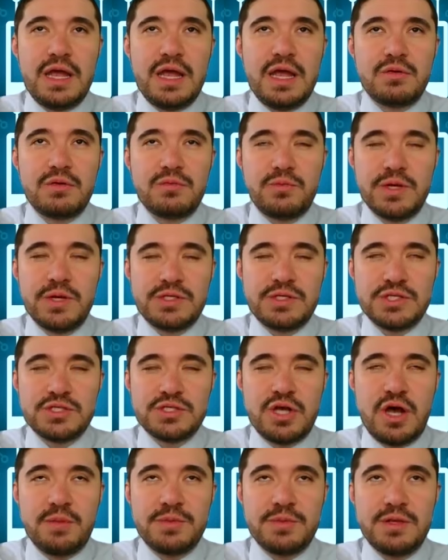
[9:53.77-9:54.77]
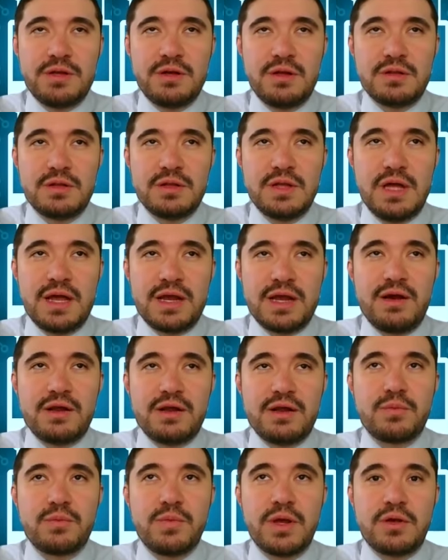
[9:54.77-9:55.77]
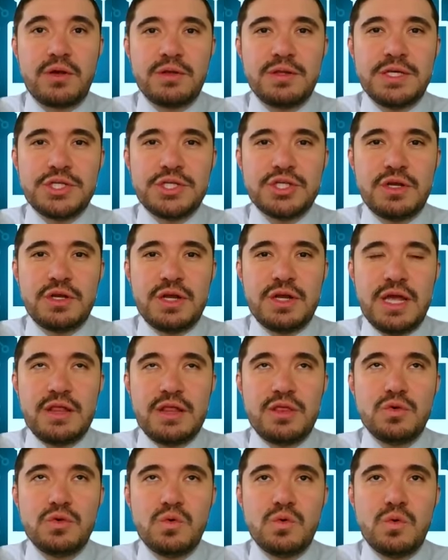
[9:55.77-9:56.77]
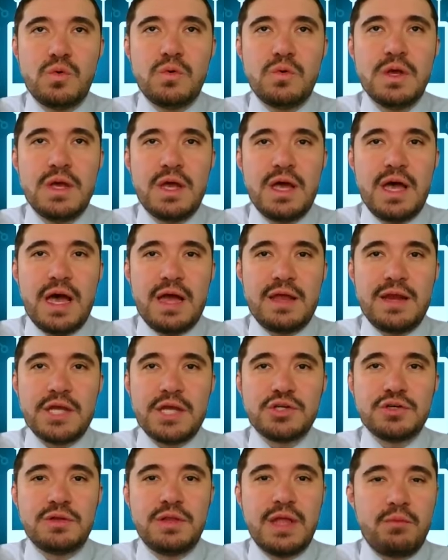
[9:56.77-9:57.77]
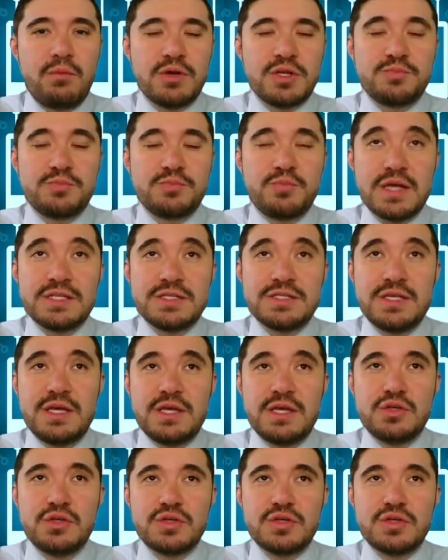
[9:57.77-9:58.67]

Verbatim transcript: and which is optical uh, character recognition, and do uh, natural language processing.